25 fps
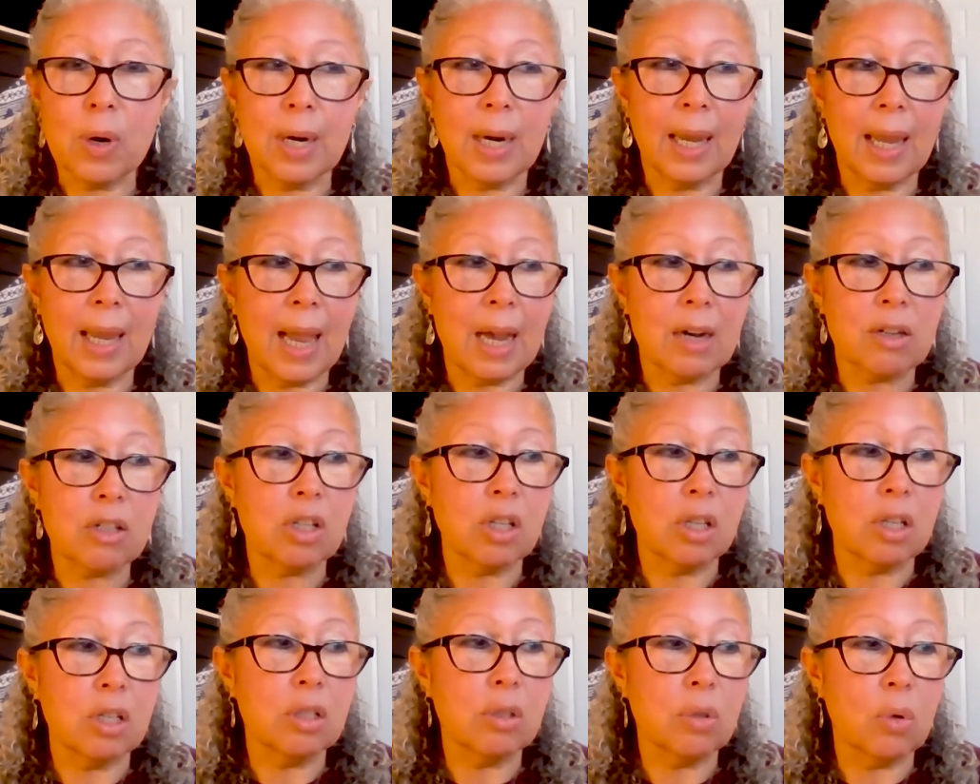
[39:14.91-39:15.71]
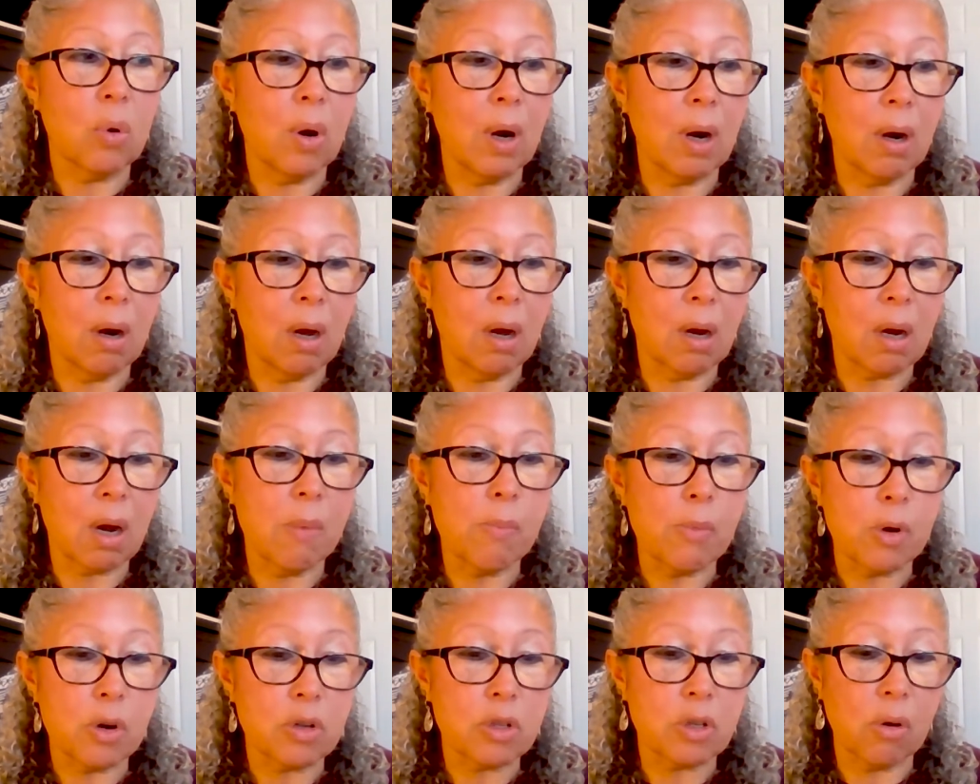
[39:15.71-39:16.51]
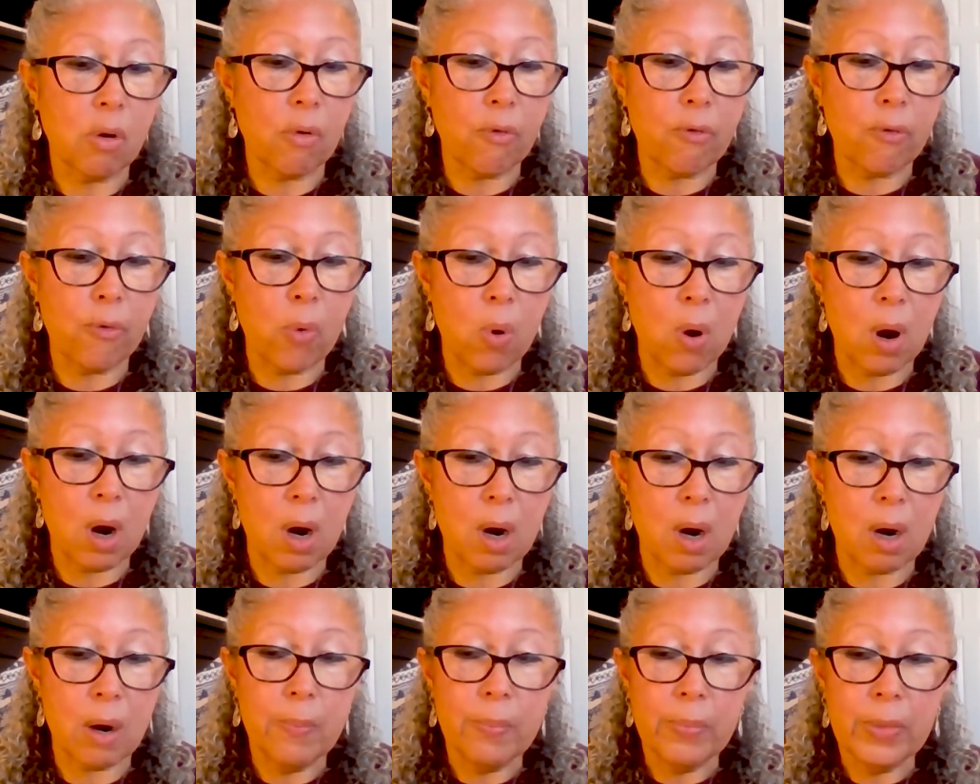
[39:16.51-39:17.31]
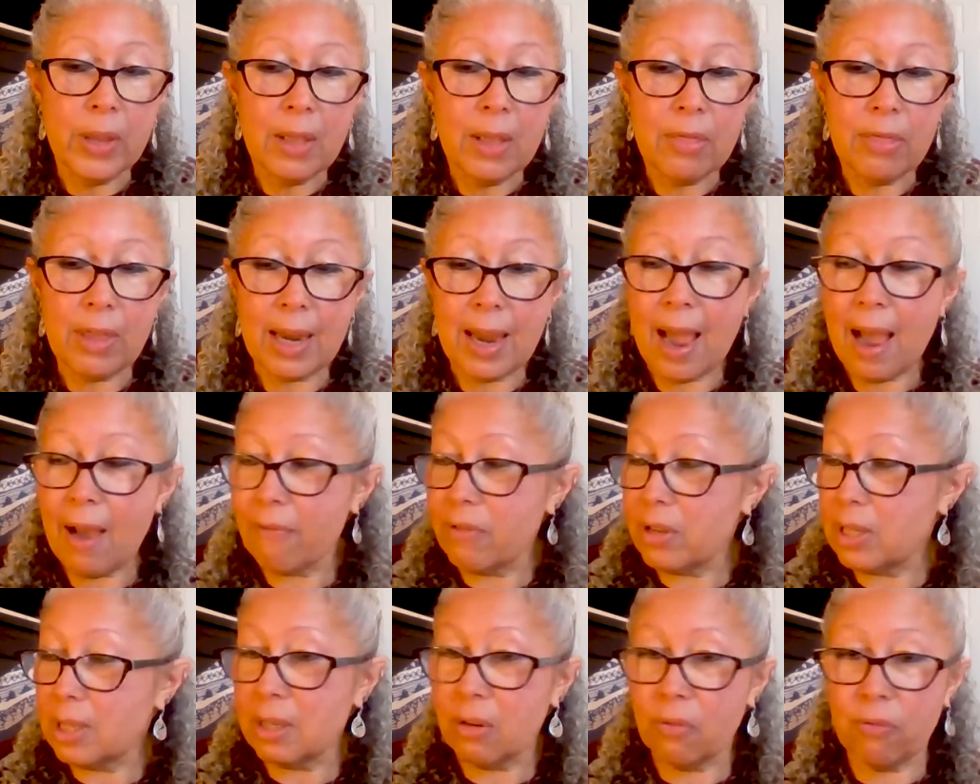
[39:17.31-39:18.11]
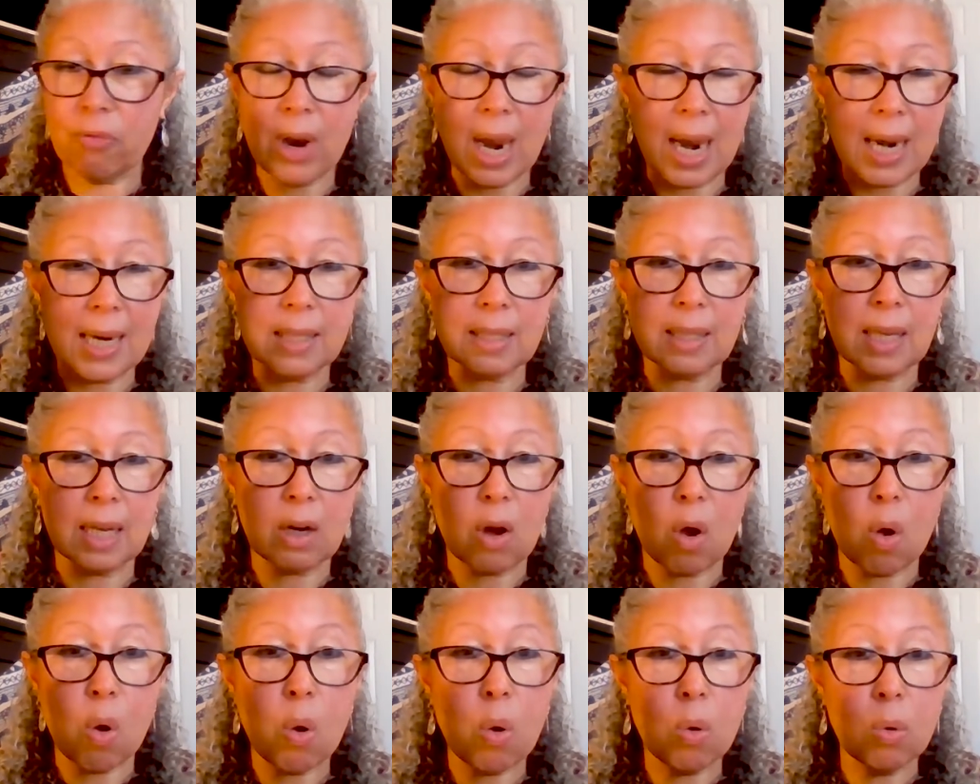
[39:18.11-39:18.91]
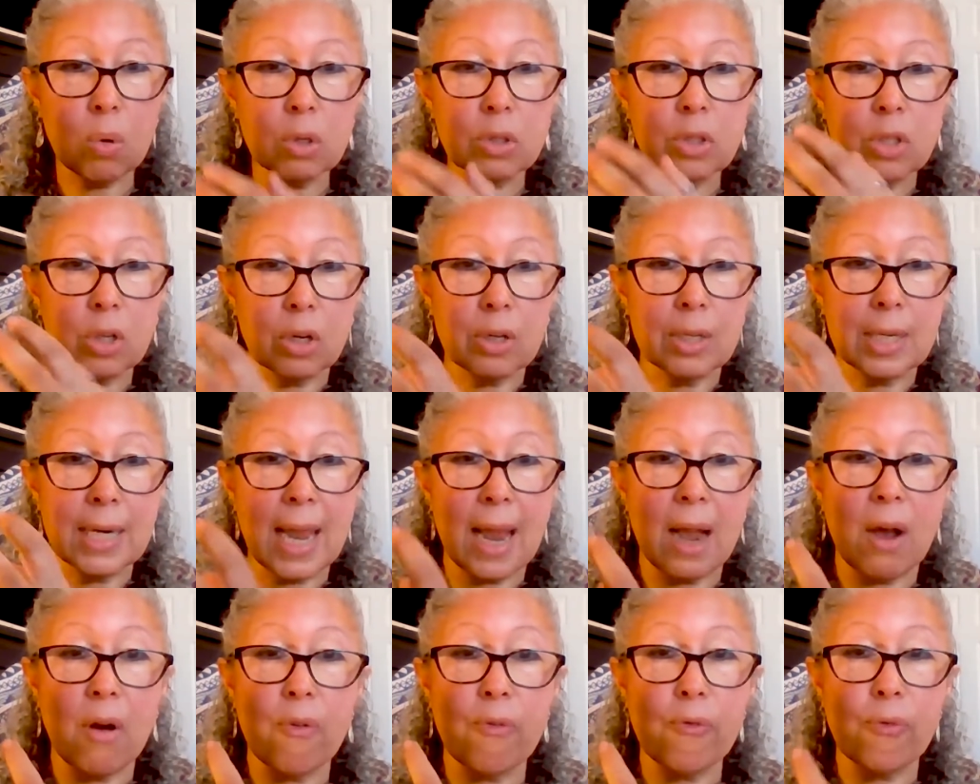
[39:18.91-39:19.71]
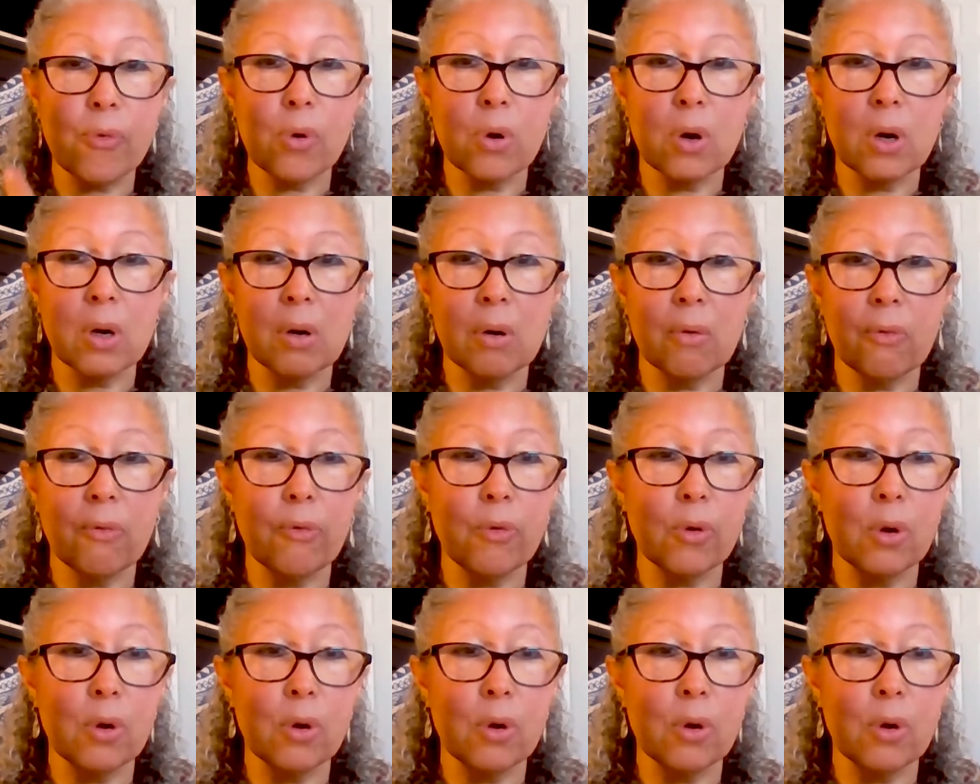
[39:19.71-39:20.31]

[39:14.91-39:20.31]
And I actually saw a commercial for they have a device like a holder now for